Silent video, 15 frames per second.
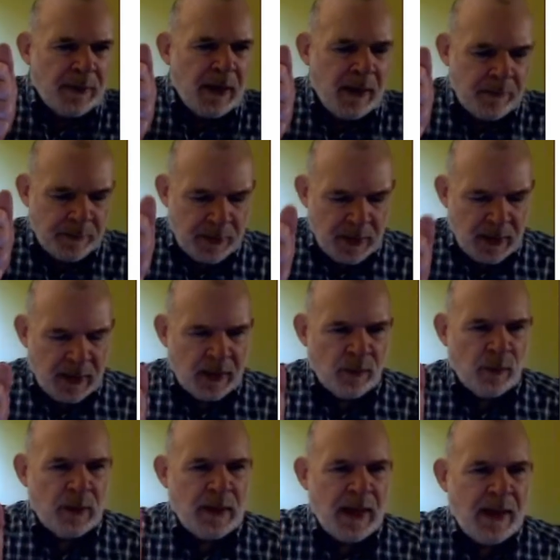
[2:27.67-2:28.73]
up,
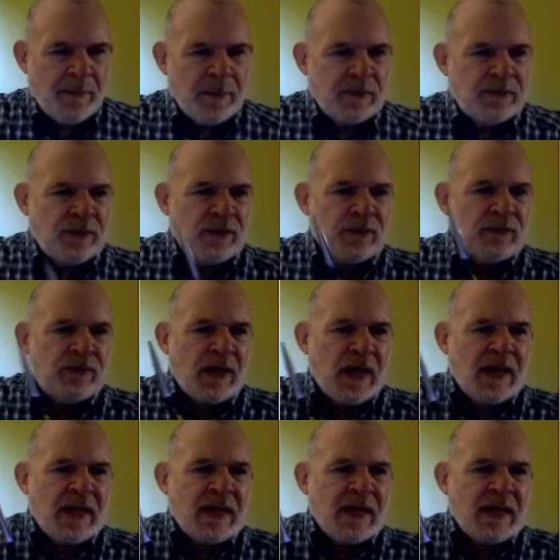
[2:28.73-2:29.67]
and what happens is